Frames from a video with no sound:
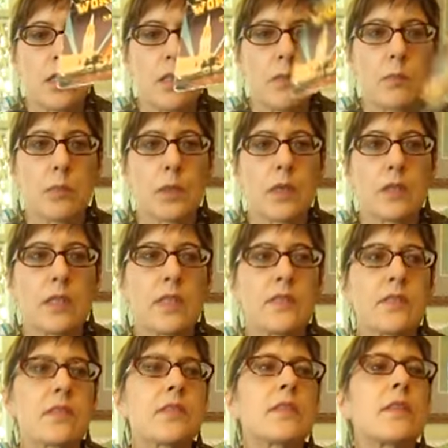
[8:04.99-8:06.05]

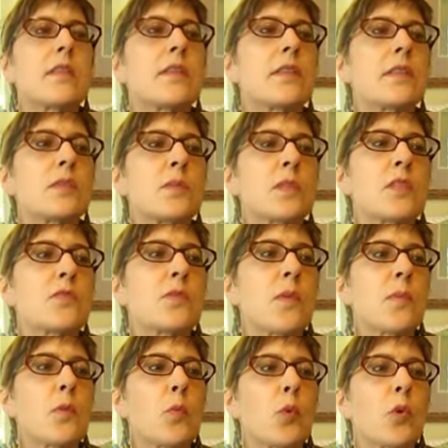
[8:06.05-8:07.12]
booklets this one is from the
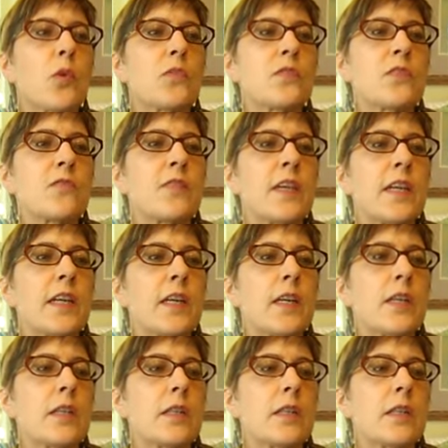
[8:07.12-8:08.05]
World's Fair,